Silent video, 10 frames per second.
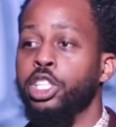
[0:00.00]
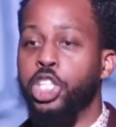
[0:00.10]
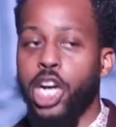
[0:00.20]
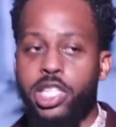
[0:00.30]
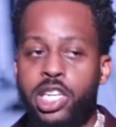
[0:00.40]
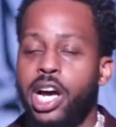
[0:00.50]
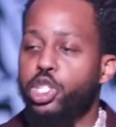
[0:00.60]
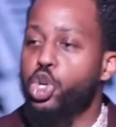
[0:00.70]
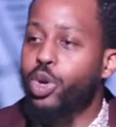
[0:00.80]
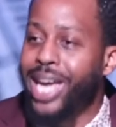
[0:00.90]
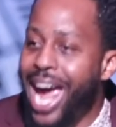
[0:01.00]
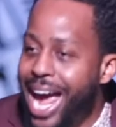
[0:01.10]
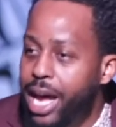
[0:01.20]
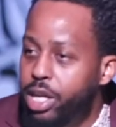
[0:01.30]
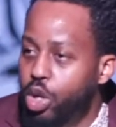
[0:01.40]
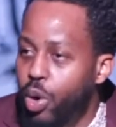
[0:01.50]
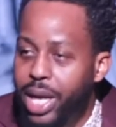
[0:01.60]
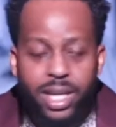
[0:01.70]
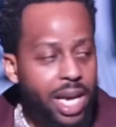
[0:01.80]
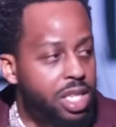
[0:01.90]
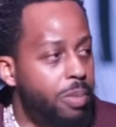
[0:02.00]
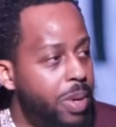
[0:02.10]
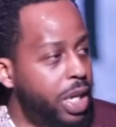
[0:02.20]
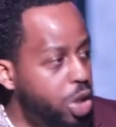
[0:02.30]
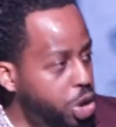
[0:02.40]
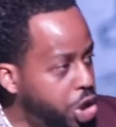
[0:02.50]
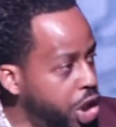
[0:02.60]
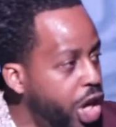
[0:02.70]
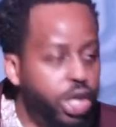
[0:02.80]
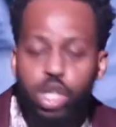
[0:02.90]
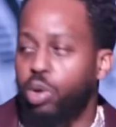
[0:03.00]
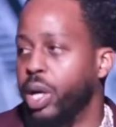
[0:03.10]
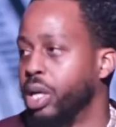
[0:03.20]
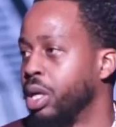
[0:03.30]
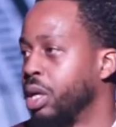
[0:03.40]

Just because you can do it doesn't mean you should do it.